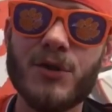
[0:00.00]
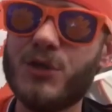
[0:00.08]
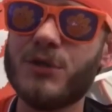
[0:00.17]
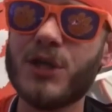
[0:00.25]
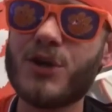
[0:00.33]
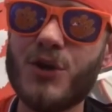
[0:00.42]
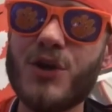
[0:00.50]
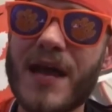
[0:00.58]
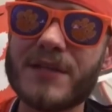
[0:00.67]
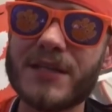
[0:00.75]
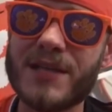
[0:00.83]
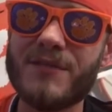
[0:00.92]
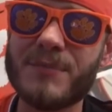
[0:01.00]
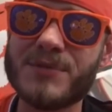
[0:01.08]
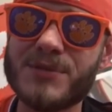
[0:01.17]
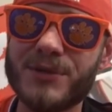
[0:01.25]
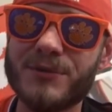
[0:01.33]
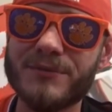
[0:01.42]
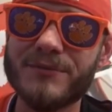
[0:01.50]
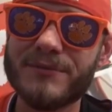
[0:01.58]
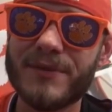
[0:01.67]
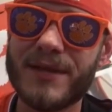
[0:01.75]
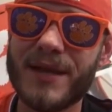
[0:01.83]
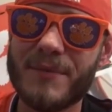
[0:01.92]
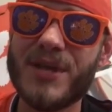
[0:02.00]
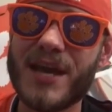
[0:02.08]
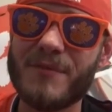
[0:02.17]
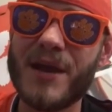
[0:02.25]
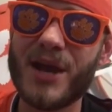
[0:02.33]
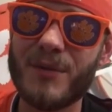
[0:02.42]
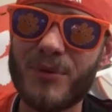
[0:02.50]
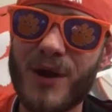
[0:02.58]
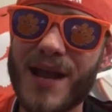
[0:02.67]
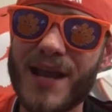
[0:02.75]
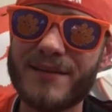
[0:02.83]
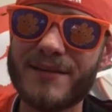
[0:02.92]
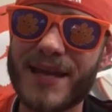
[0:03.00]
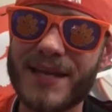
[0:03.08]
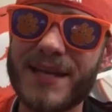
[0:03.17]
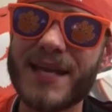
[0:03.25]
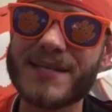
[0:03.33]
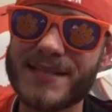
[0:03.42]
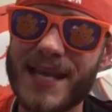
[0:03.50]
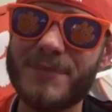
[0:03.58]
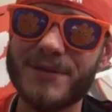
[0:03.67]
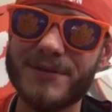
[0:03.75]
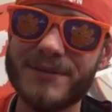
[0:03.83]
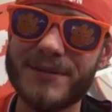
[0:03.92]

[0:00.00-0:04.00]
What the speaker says: look who you have to live up to. You have Bear Bryant and Nick Saban.